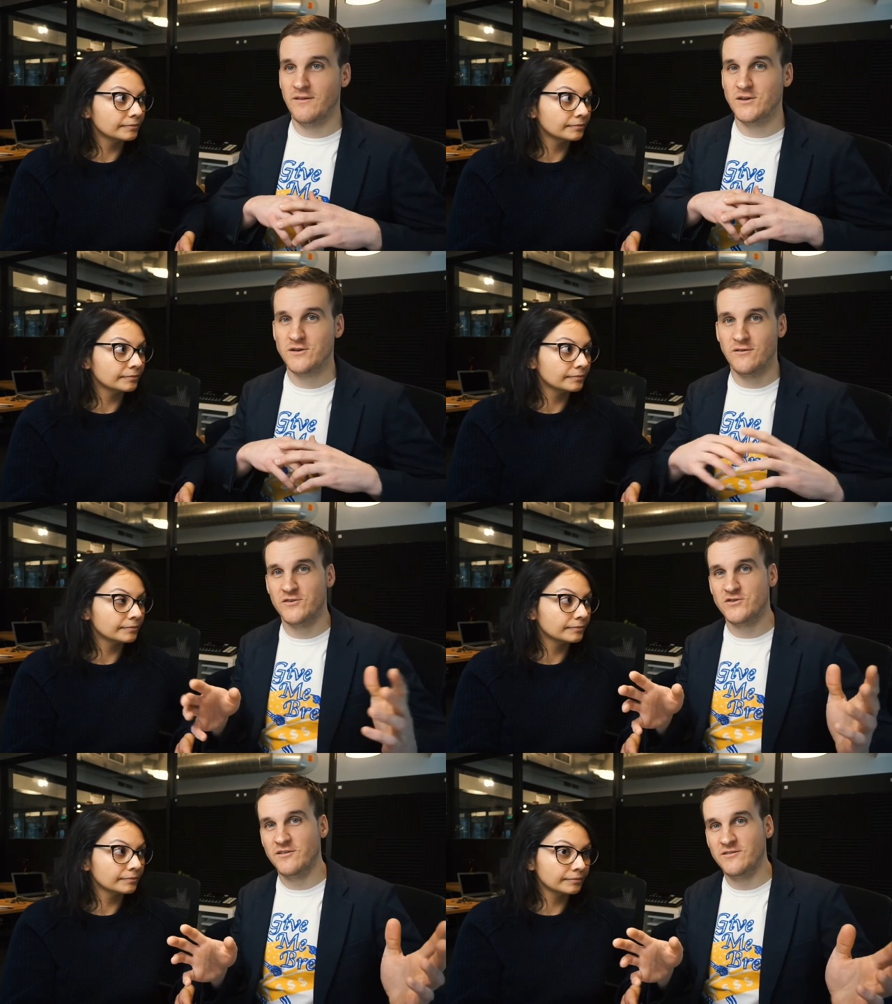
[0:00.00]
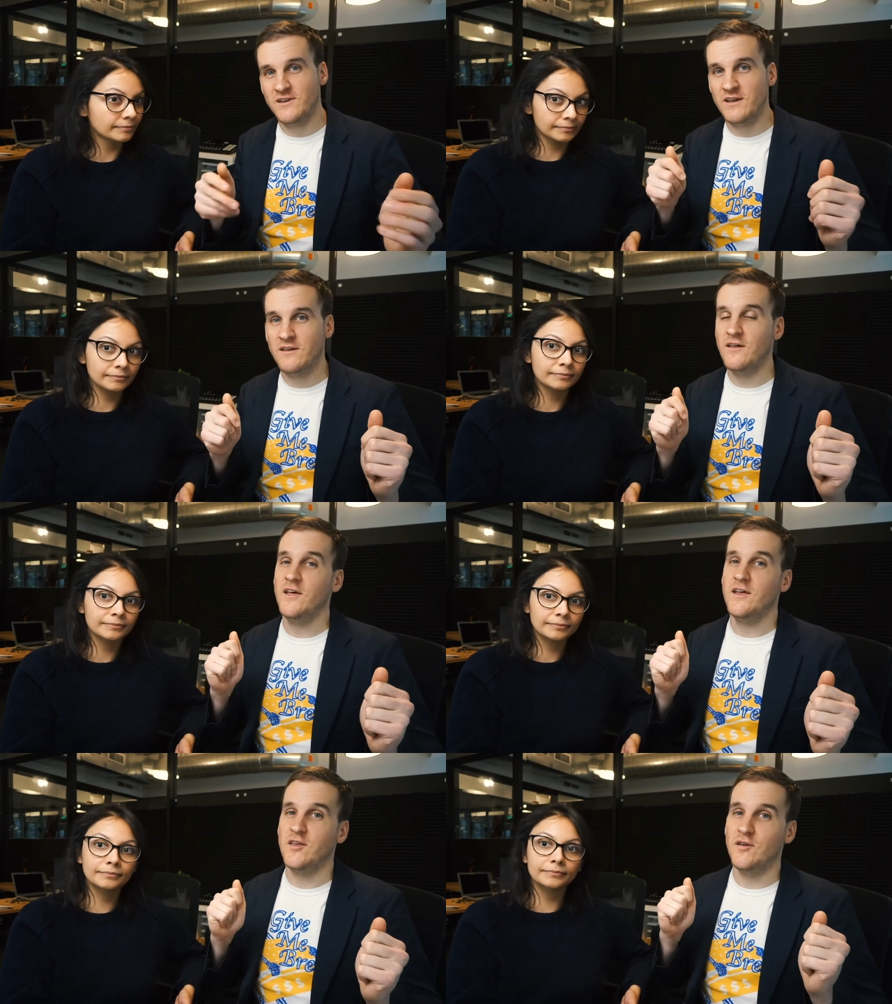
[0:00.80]
Speaker 1: They show the trustee,
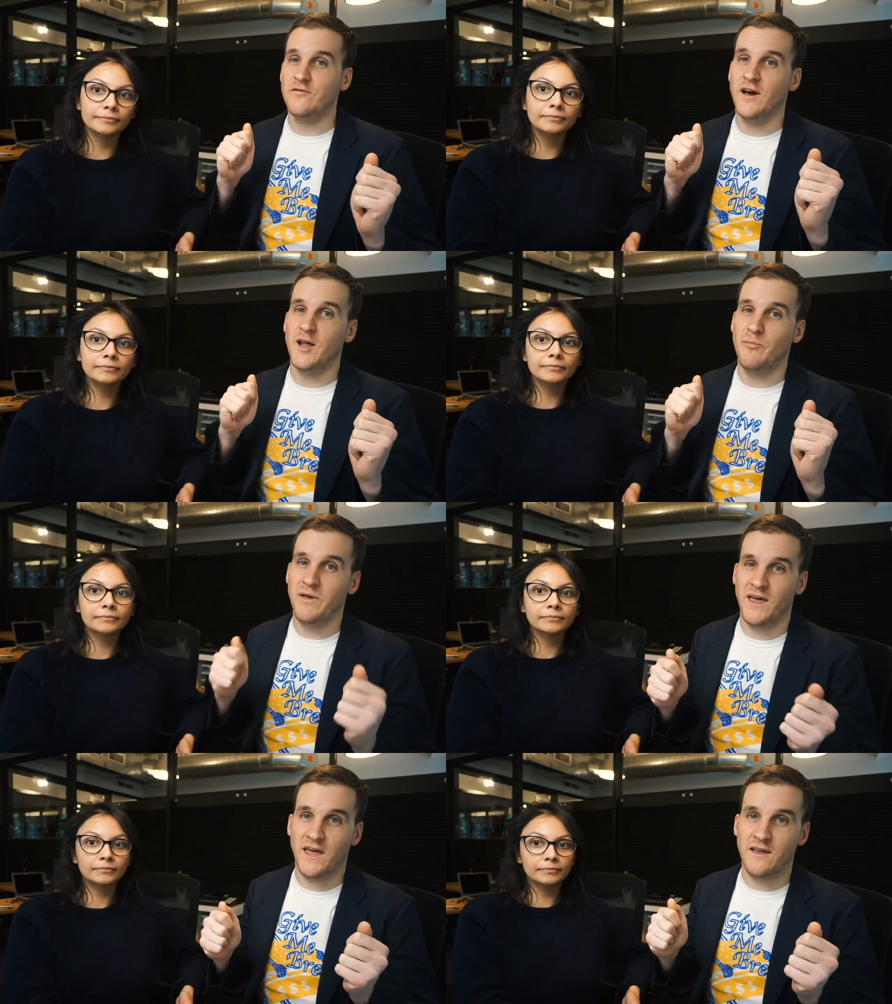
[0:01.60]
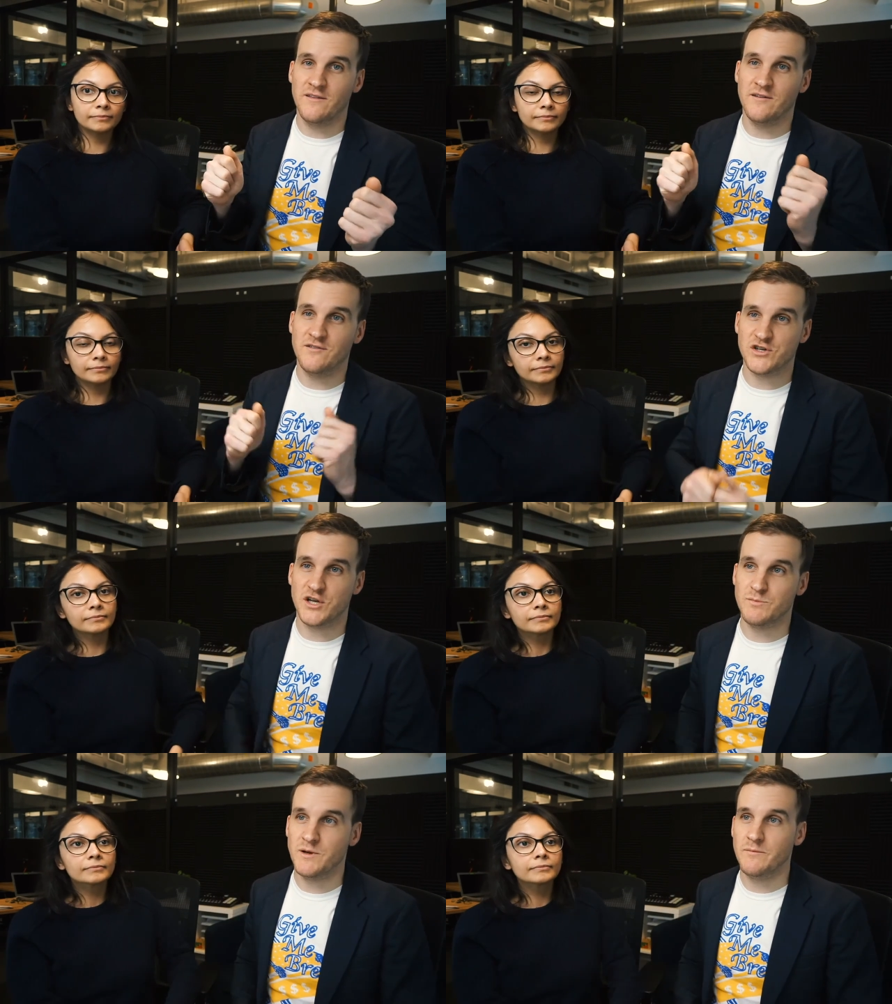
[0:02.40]
mm-hmm. you've got to pay this
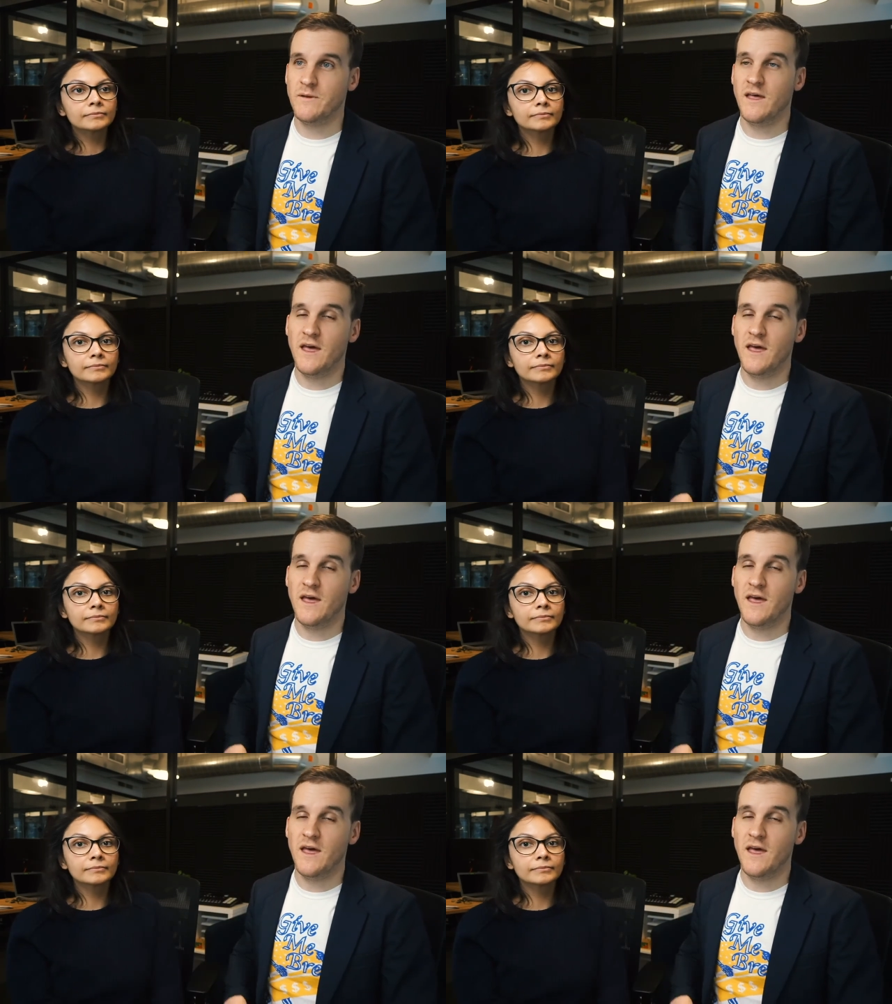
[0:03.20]
judgment,